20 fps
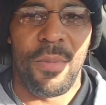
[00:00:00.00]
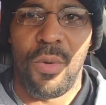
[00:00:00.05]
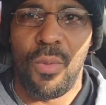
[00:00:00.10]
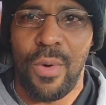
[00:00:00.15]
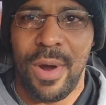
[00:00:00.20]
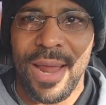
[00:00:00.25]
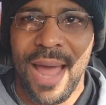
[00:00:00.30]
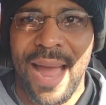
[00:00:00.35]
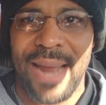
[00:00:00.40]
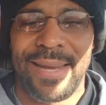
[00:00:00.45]
But
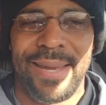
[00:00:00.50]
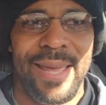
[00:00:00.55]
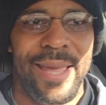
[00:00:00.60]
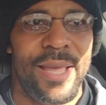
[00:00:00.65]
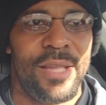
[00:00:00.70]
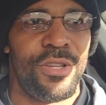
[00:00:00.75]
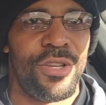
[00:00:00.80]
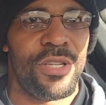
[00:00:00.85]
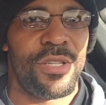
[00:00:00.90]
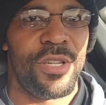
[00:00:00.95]
what I
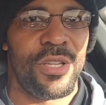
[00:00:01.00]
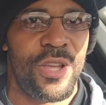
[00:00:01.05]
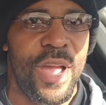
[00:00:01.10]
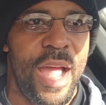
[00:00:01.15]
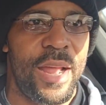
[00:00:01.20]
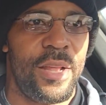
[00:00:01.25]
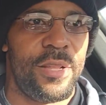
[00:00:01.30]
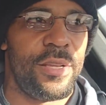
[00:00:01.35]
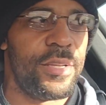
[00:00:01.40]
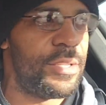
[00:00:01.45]
did, just to
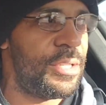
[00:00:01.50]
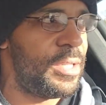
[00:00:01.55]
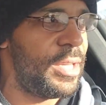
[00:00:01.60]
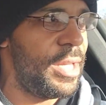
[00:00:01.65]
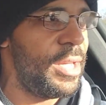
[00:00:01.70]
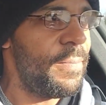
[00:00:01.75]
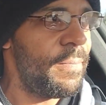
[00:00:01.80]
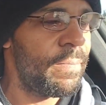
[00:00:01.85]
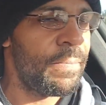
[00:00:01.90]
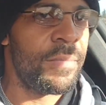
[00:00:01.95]
kind of just
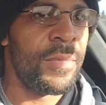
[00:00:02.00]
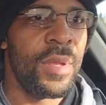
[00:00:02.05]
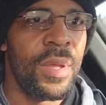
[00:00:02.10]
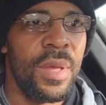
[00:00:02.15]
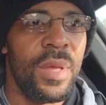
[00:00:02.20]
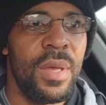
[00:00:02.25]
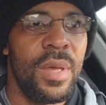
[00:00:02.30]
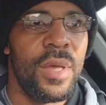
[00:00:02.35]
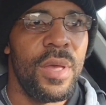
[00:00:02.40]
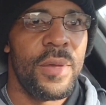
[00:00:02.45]
see
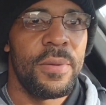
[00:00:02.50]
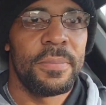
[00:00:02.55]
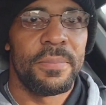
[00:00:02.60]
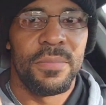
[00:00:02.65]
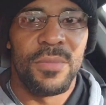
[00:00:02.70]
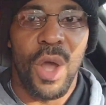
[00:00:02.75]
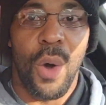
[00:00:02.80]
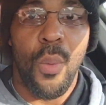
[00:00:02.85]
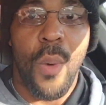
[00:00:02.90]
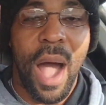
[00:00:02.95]

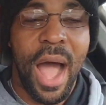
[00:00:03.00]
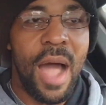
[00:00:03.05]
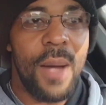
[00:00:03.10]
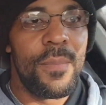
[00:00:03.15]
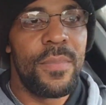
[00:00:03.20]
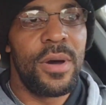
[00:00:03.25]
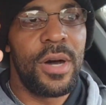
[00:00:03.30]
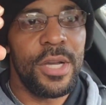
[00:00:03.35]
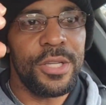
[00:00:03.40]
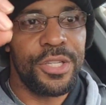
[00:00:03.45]
the
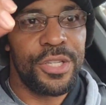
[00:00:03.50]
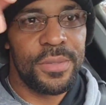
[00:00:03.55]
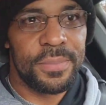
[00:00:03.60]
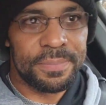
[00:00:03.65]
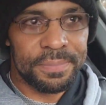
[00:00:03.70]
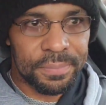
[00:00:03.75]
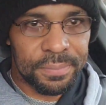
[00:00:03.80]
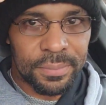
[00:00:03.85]
wire mush,